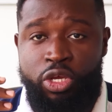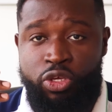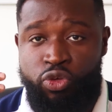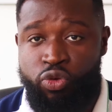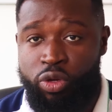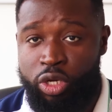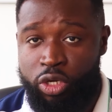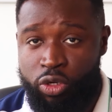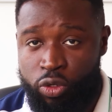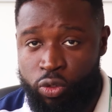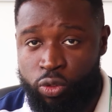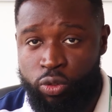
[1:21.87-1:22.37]

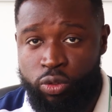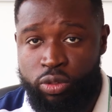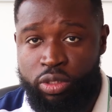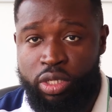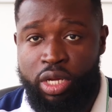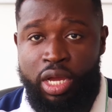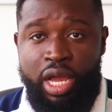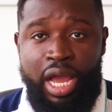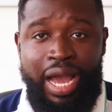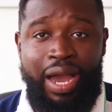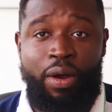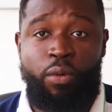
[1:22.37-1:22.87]
you're good,
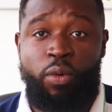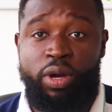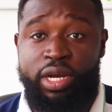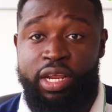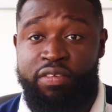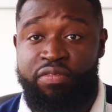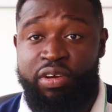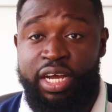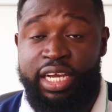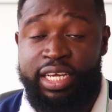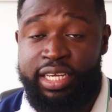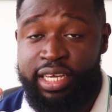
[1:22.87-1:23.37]
and
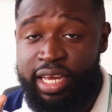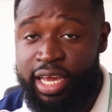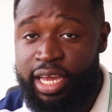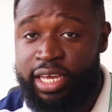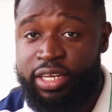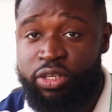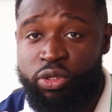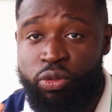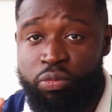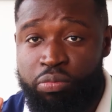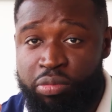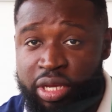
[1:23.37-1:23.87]
whatever
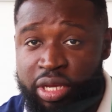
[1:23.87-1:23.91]
gain you